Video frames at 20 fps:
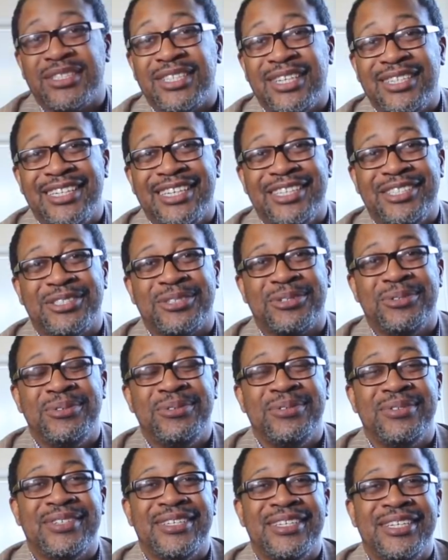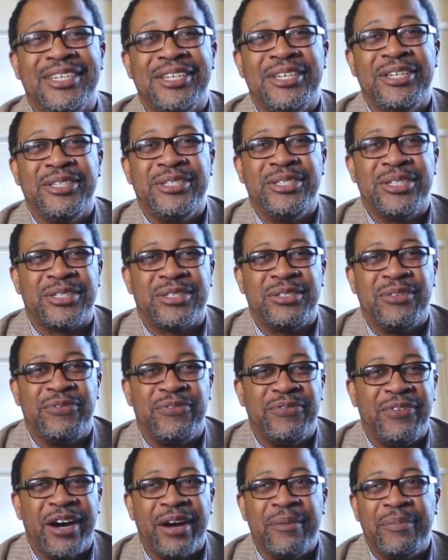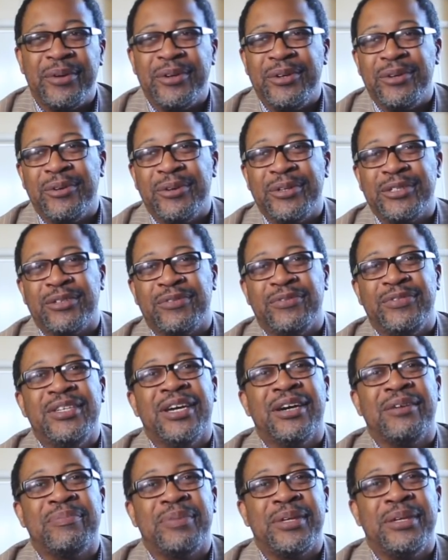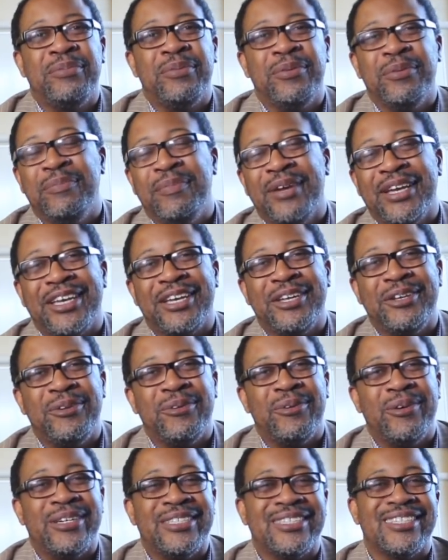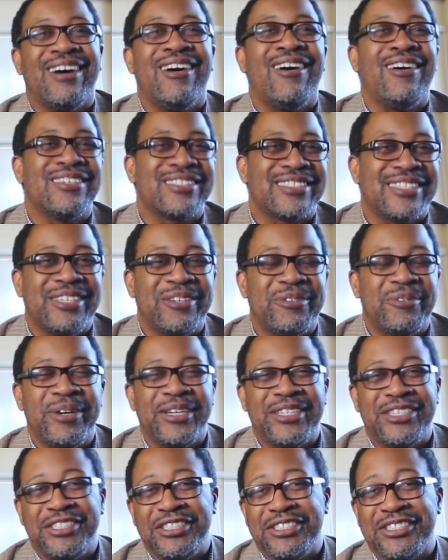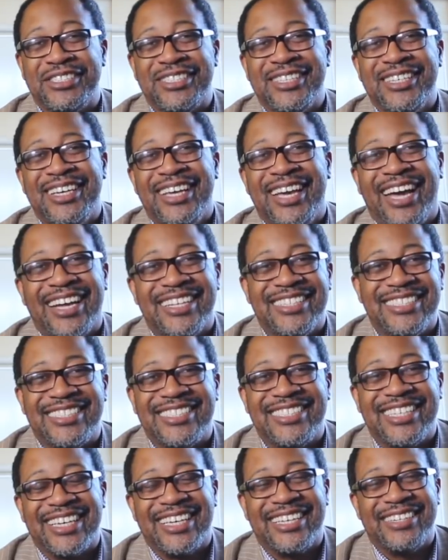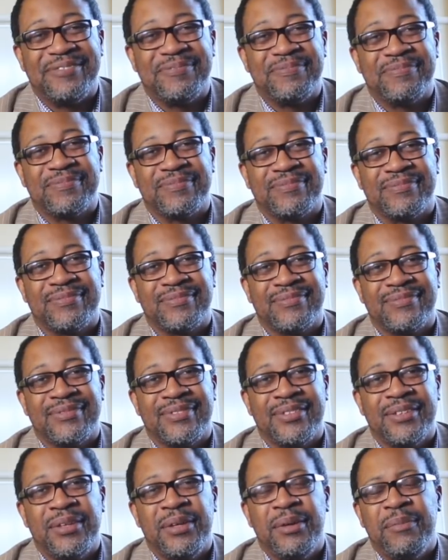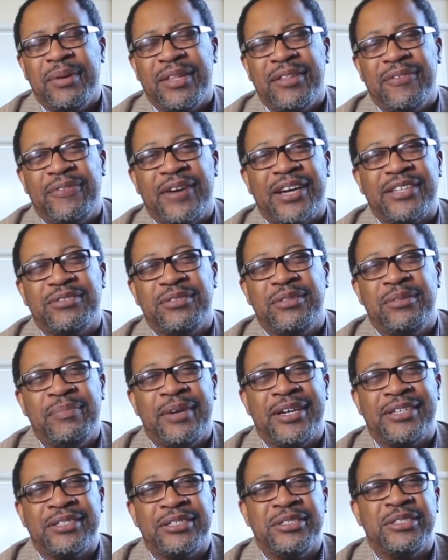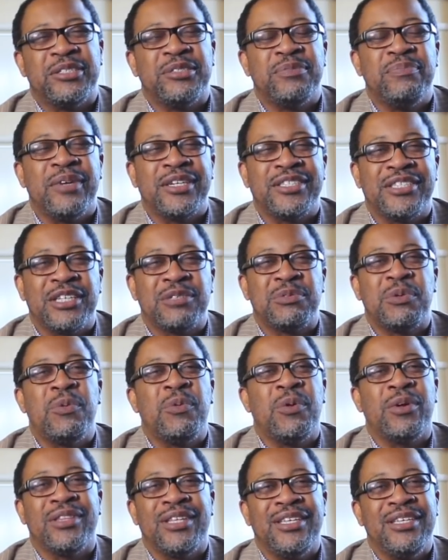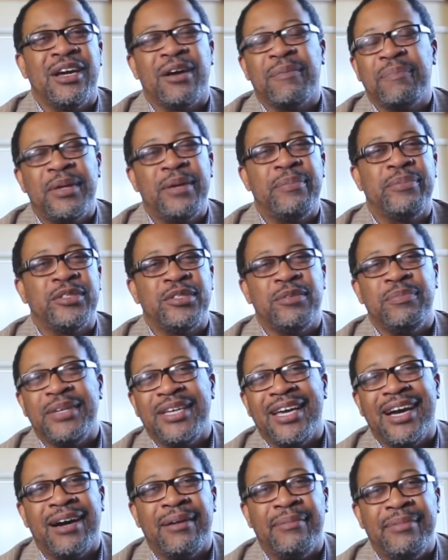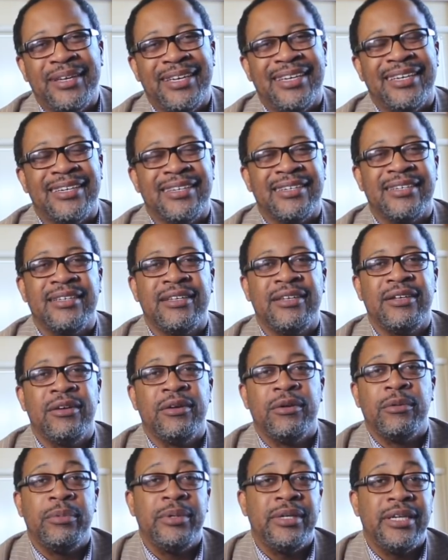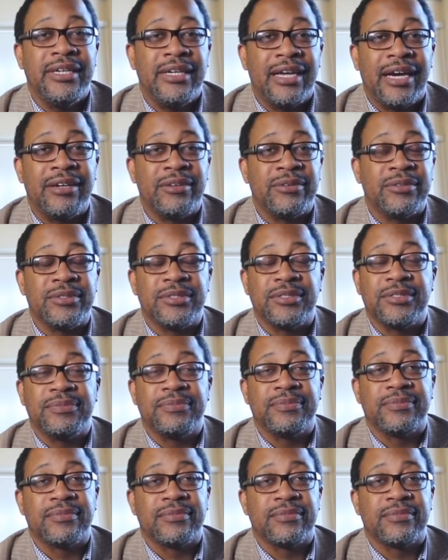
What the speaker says: Sunday school, just the vibrant noise of young people making noise, asking questions and singing. But the fact of the matter is, as much as we want the young people to be up here, we need adults.